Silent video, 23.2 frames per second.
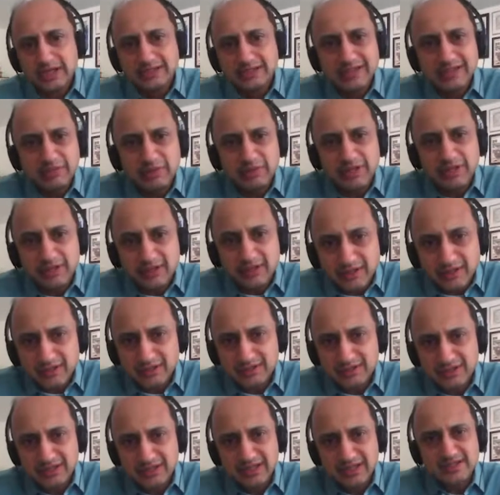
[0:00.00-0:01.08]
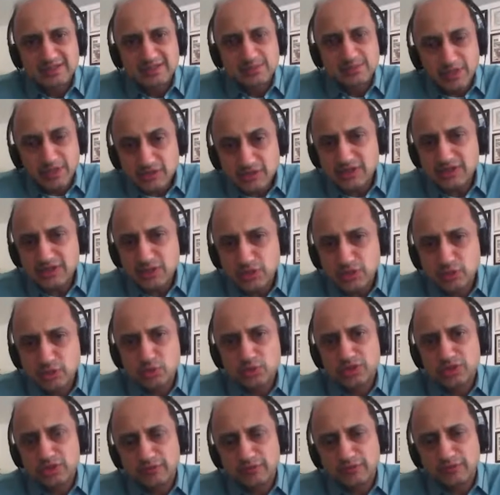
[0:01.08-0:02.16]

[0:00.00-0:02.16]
They may earn as much as those in